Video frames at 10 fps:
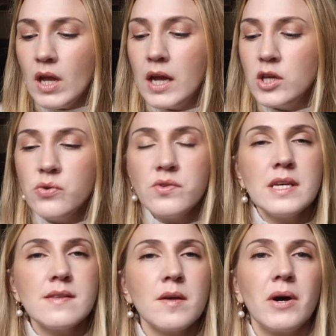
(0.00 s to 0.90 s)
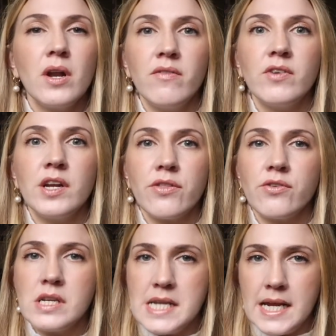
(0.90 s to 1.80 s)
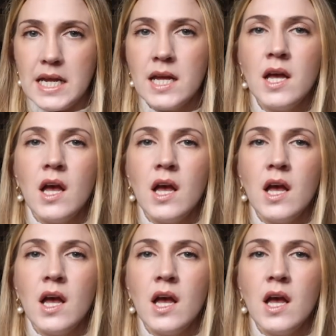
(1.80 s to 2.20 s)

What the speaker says: I use this about every other day.